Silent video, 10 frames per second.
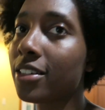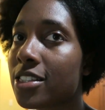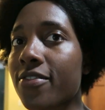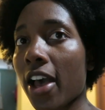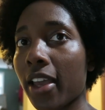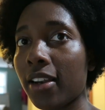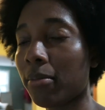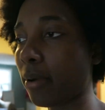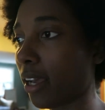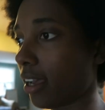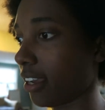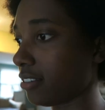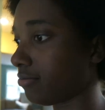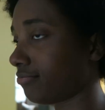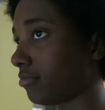it's fine, but
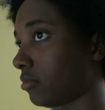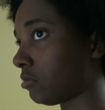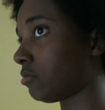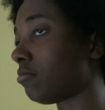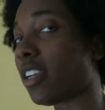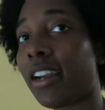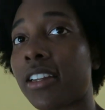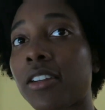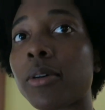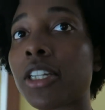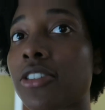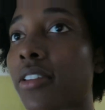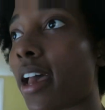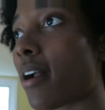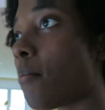I kind of didn't want to
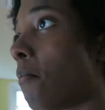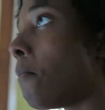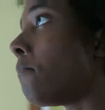do that.